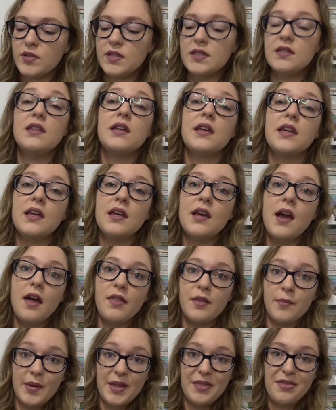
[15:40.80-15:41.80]
was the
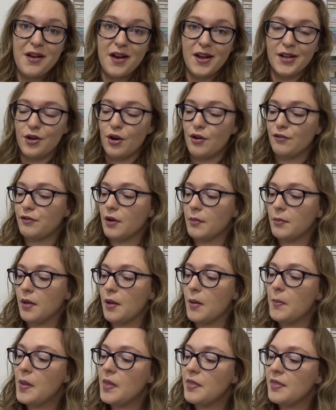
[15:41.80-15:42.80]
other pin that I got from
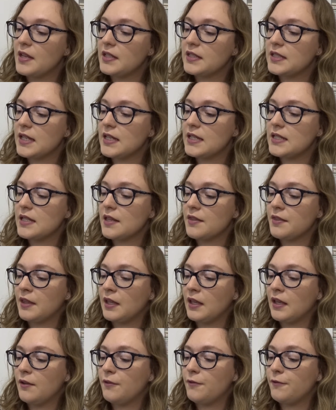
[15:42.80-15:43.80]
them. This is
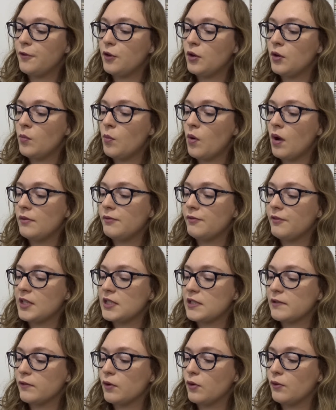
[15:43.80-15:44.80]
the Food and Wine
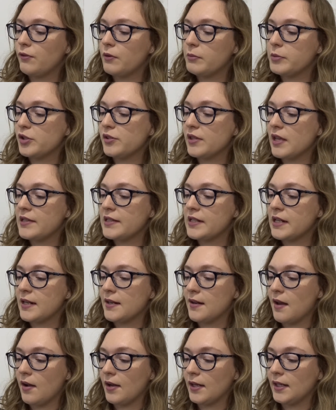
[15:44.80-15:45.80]
Festival from
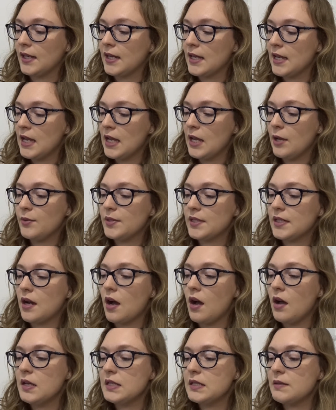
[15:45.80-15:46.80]
2009. It was a
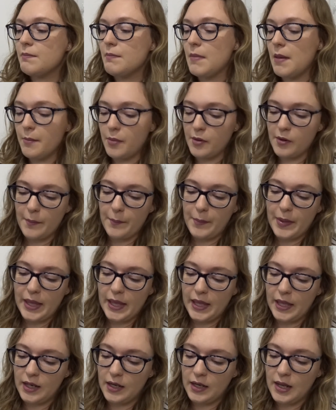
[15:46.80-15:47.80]
cast member
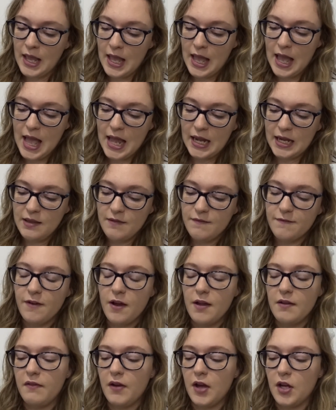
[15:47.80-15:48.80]
pin,
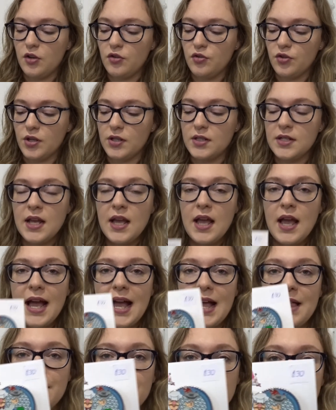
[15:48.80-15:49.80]
LE500,
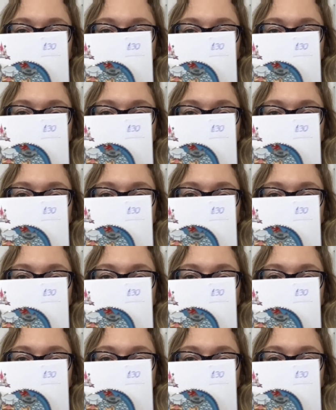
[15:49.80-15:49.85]
and